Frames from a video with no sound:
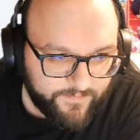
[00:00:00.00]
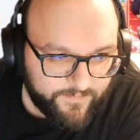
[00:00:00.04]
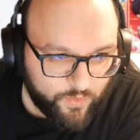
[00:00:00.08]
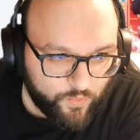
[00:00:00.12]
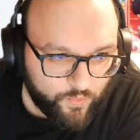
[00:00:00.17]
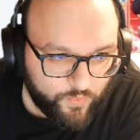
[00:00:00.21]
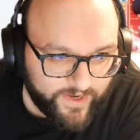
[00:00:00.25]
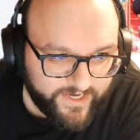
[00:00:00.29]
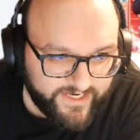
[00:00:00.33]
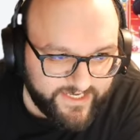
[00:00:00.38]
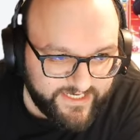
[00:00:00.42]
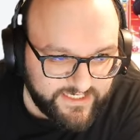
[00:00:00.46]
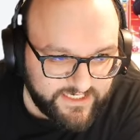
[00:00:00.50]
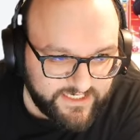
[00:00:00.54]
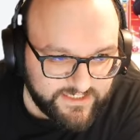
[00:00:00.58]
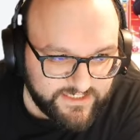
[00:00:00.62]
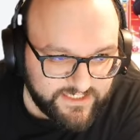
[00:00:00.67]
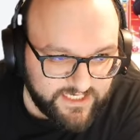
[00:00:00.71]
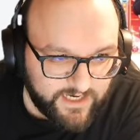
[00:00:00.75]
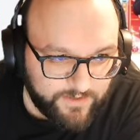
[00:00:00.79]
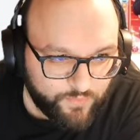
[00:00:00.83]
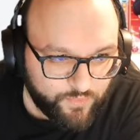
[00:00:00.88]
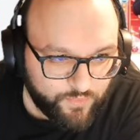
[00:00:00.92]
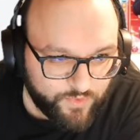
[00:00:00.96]
when he does
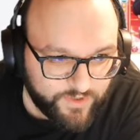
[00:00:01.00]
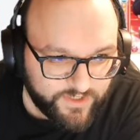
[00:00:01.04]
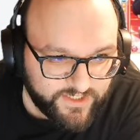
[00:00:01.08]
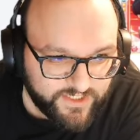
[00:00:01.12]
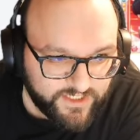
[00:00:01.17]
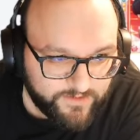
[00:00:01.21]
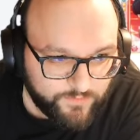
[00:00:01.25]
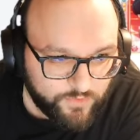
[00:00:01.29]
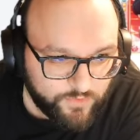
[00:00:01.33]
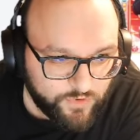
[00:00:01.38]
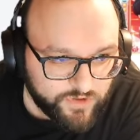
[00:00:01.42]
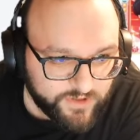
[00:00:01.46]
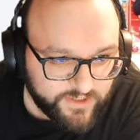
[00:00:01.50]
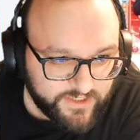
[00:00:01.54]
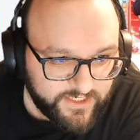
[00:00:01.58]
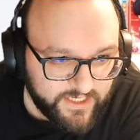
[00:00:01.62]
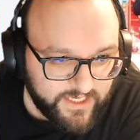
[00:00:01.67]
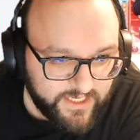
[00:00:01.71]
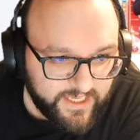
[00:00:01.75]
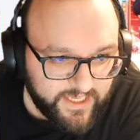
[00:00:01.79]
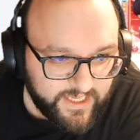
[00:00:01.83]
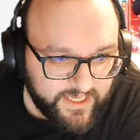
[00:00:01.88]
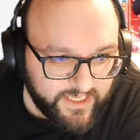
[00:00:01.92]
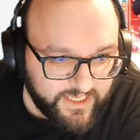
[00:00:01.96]
come with Komori,
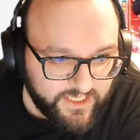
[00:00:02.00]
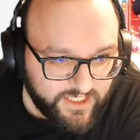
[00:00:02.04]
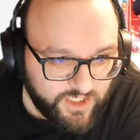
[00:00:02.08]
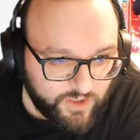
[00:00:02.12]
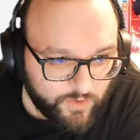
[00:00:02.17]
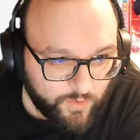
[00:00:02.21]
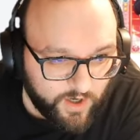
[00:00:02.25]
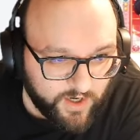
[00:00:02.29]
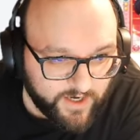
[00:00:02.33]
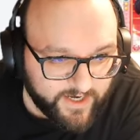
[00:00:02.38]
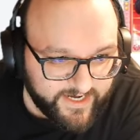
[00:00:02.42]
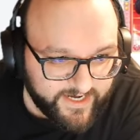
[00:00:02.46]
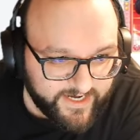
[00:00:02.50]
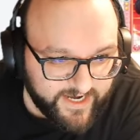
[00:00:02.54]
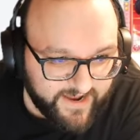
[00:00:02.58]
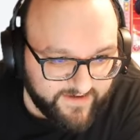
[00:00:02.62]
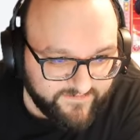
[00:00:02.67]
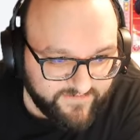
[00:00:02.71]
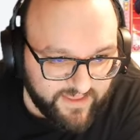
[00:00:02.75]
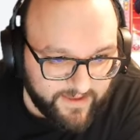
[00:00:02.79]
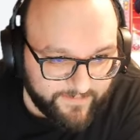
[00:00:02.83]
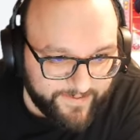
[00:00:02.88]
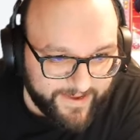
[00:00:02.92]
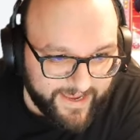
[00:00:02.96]
you are going to have
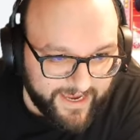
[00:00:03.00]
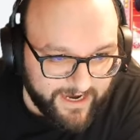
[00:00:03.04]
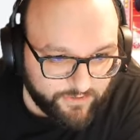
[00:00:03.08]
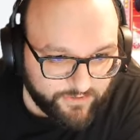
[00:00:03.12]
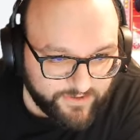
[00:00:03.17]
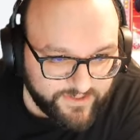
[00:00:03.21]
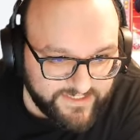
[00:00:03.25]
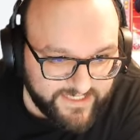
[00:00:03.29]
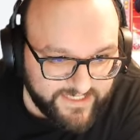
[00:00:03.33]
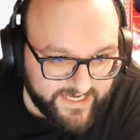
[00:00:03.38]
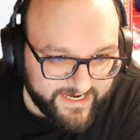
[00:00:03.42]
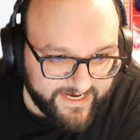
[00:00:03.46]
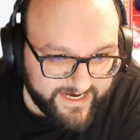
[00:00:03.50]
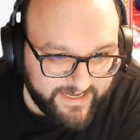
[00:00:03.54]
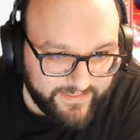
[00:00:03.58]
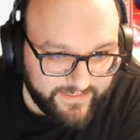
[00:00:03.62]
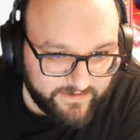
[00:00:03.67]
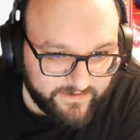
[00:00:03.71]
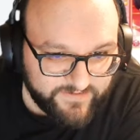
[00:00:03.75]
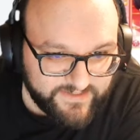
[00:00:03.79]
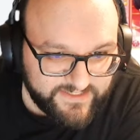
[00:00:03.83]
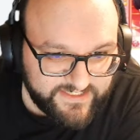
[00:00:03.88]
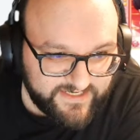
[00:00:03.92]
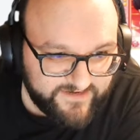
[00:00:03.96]
that power attack and
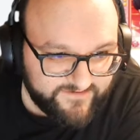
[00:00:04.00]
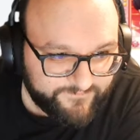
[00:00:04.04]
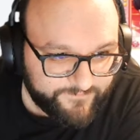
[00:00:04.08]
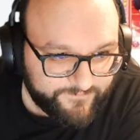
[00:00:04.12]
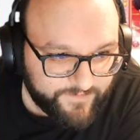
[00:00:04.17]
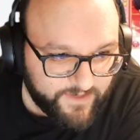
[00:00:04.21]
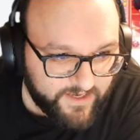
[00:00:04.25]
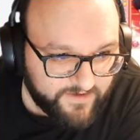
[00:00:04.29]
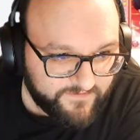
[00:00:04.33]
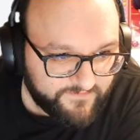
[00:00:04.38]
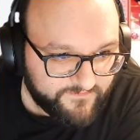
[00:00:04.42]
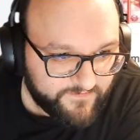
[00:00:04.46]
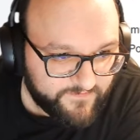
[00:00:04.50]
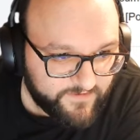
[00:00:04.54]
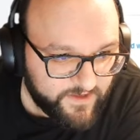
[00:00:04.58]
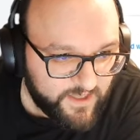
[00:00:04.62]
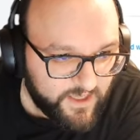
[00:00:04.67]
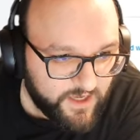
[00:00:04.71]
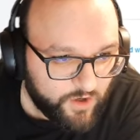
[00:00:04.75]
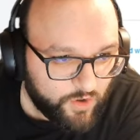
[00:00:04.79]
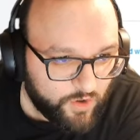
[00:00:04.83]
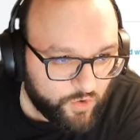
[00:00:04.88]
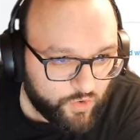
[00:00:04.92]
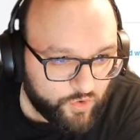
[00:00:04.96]
that receive buff.
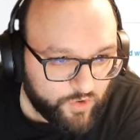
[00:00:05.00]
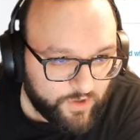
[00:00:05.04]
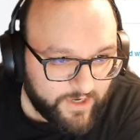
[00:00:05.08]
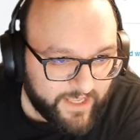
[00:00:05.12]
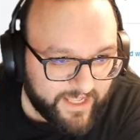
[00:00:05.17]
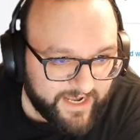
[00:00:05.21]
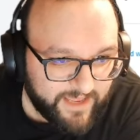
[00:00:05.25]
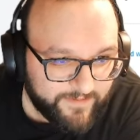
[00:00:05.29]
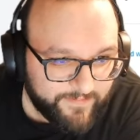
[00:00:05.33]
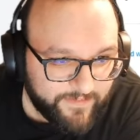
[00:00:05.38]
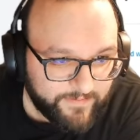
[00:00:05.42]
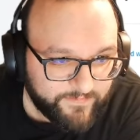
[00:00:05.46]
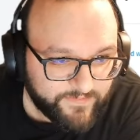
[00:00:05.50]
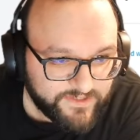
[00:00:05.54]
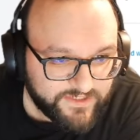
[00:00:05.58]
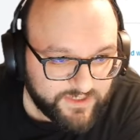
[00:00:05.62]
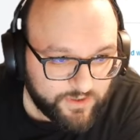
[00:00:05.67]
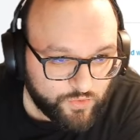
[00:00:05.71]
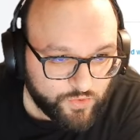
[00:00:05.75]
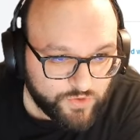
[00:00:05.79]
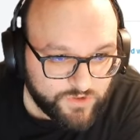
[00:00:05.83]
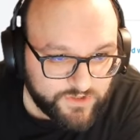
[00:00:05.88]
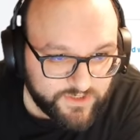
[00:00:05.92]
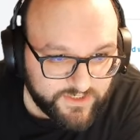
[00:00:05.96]
All ally members are
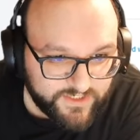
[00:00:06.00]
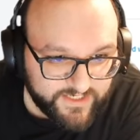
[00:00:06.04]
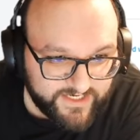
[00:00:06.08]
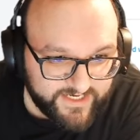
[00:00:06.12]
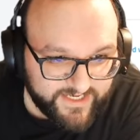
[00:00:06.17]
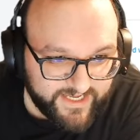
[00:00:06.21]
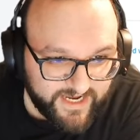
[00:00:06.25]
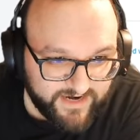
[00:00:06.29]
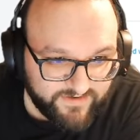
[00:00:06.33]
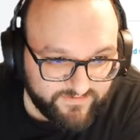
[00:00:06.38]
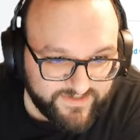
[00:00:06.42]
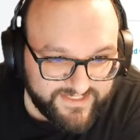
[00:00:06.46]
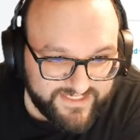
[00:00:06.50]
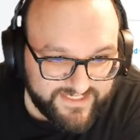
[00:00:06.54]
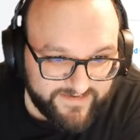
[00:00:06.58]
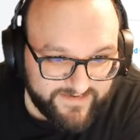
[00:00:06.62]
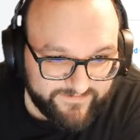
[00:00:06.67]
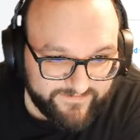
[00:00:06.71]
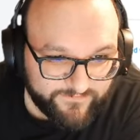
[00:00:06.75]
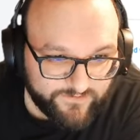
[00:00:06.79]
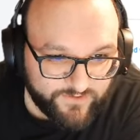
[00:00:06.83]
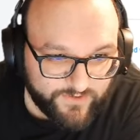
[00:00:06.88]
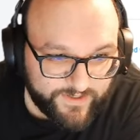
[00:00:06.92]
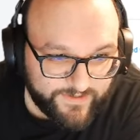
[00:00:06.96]
also going to get a
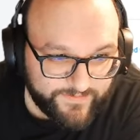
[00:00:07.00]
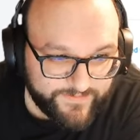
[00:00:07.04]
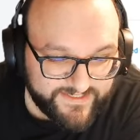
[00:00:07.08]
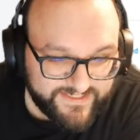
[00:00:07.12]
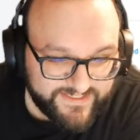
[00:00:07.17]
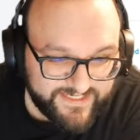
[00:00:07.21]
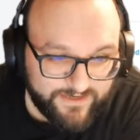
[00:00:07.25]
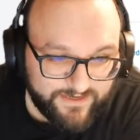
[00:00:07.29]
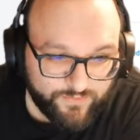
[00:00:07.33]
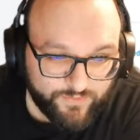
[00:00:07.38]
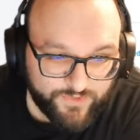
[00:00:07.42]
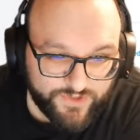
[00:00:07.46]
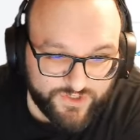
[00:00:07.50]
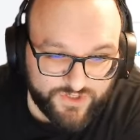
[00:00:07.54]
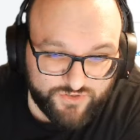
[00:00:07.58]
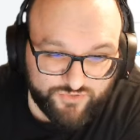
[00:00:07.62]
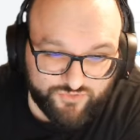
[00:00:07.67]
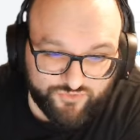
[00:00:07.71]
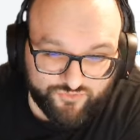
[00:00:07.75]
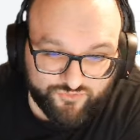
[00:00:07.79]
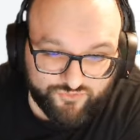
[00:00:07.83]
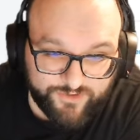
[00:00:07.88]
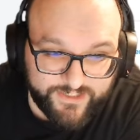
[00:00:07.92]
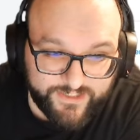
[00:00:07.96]
receive of 20%, which is
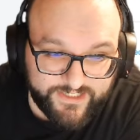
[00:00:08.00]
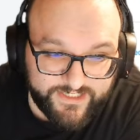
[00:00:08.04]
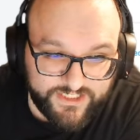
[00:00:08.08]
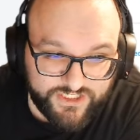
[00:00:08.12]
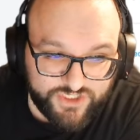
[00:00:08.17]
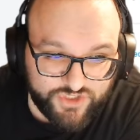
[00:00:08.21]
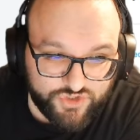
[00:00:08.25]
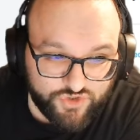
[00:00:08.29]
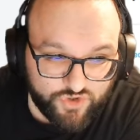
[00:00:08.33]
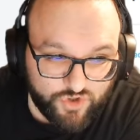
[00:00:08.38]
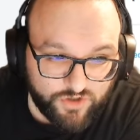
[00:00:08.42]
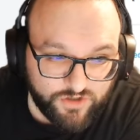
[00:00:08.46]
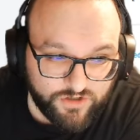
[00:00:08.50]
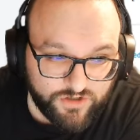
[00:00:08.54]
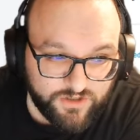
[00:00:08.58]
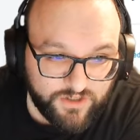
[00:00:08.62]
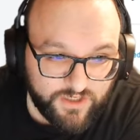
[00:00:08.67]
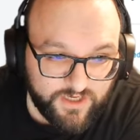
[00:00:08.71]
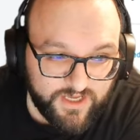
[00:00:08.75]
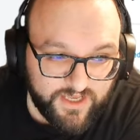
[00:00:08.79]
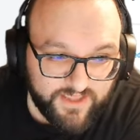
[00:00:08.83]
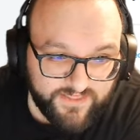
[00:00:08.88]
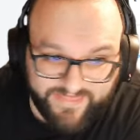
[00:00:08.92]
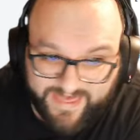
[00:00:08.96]
really strong.
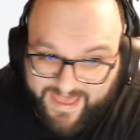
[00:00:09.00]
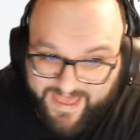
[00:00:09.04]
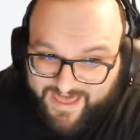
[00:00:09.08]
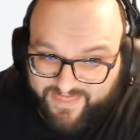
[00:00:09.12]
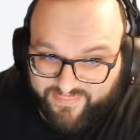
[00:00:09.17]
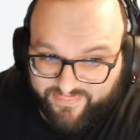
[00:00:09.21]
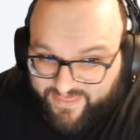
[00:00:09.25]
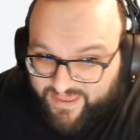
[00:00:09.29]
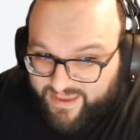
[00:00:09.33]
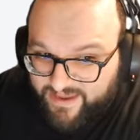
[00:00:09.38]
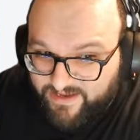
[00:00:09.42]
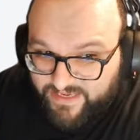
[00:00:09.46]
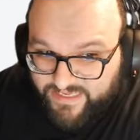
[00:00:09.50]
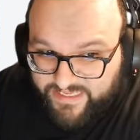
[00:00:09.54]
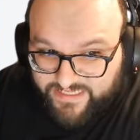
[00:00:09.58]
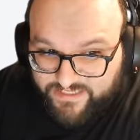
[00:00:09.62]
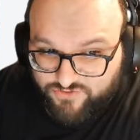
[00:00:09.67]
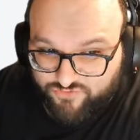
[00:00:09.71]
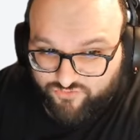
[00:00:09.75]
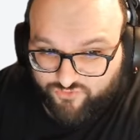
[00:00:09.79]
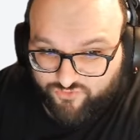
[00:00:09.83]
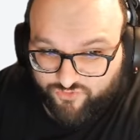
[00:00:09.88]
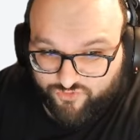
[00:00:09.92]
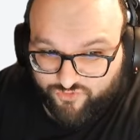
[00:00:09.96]
That there
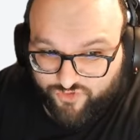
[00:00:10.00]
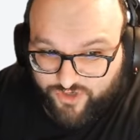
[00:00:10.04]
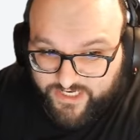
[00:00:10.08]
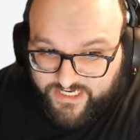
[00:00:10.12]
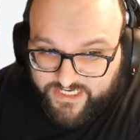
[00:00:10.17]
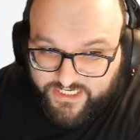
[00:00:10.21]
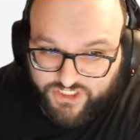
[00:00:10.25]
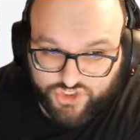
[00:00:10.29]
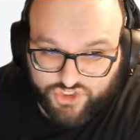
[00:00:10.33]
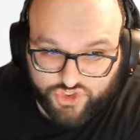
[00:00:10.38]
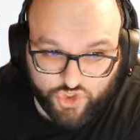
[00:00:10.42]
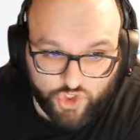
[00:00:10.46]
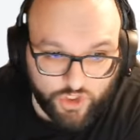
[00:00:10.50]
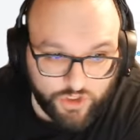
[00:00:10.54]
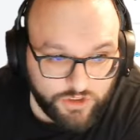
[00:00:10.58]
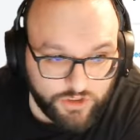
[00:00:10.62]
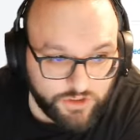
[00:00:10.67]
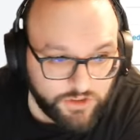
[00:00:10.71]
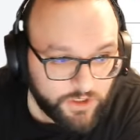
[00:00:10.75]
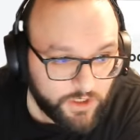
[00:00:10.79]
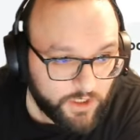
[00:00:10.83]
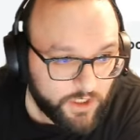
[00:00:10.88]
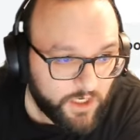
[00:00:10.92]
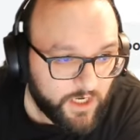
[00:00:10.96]
is really strong.
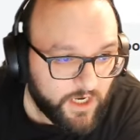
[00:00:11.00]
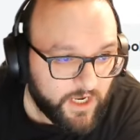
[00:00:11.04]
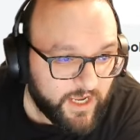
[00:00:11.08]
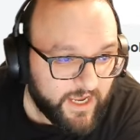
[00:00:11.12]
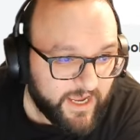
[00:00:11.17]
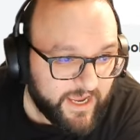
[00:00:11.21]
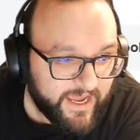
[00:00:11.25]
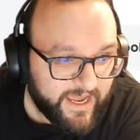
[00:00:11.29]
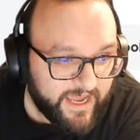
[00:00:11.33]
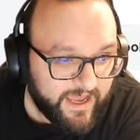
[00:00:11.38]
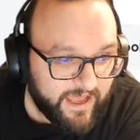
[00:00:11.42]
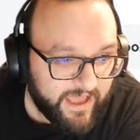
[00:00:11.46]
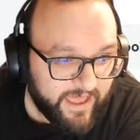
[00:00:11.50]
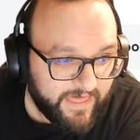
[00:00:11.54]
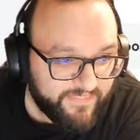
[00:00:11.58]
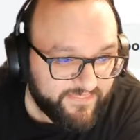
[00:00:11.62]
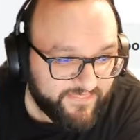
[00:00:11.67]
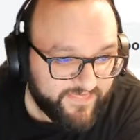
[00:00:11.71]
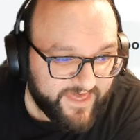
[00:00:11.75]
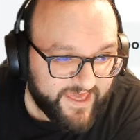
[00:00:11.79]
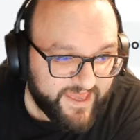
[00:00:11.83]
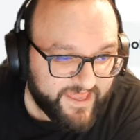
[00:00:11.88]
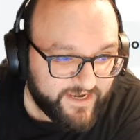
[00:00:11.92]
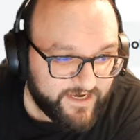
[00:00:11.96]
And
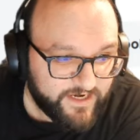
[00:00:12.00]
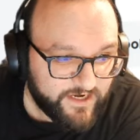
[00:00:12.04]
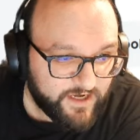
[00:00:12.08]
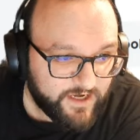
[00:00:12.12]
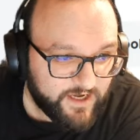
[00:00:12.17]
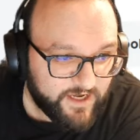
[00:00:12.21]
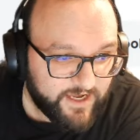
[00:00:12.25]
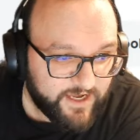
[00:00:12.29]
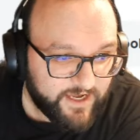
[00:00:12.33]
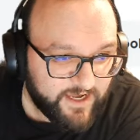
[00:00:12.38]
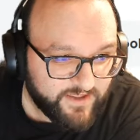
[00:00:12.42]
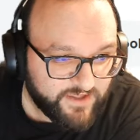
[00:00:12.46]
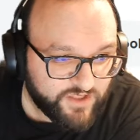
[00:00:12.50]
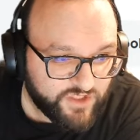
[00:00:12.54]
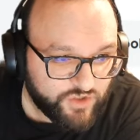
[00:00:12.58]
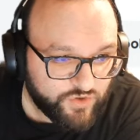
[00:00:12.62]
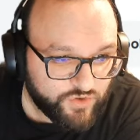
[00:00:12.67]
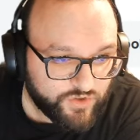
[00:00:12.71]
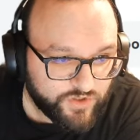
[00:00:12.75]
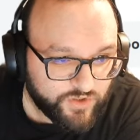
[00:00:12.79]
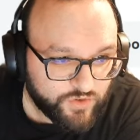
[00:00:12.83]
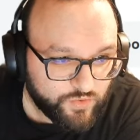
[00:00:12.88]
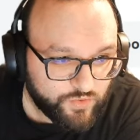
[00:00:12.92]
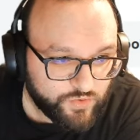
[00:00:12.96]
then you
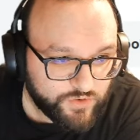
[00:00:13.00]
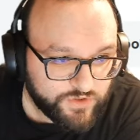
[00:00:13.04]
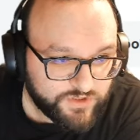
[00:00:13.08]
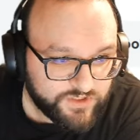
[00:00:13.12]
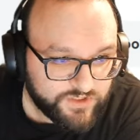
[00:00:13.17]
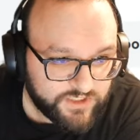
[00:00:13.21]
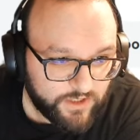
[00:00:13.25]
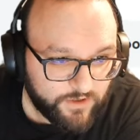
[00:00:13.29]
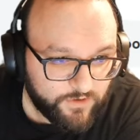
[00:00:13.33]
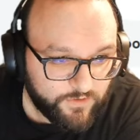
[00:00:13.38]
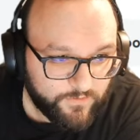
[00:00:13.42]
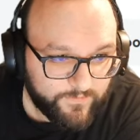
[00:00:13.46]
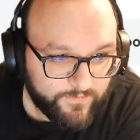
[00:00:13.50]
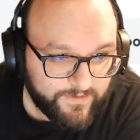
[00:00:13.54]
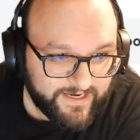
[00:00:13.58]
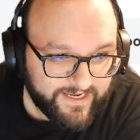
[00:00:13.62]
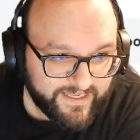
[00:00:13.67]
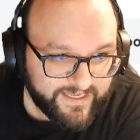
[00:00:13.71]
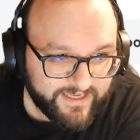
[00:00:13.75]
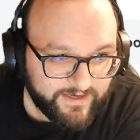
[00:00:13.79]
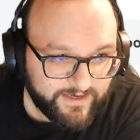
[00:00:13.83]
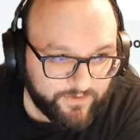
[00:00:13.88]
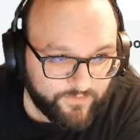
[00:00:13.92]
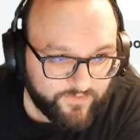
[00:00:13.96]
can also
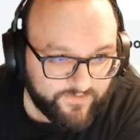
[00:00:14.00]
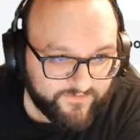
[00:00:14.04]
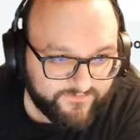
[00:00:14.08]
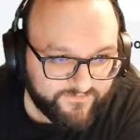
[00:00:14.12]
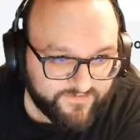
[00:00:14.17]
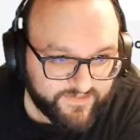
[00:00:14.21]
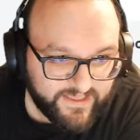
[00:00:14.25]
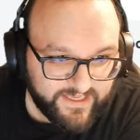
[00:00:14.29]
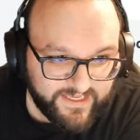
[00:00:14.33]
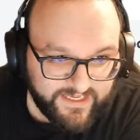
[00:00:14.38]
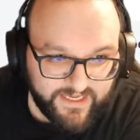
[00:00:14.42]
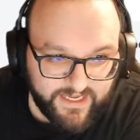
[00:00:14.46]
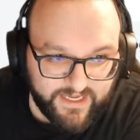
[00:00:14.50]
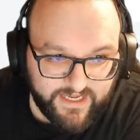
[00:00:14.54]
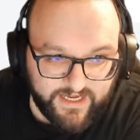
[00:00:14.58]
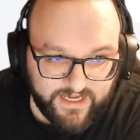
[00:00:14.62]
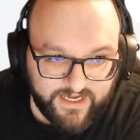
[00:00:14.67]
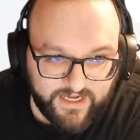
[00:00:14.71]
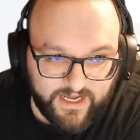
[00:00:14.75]
link him with the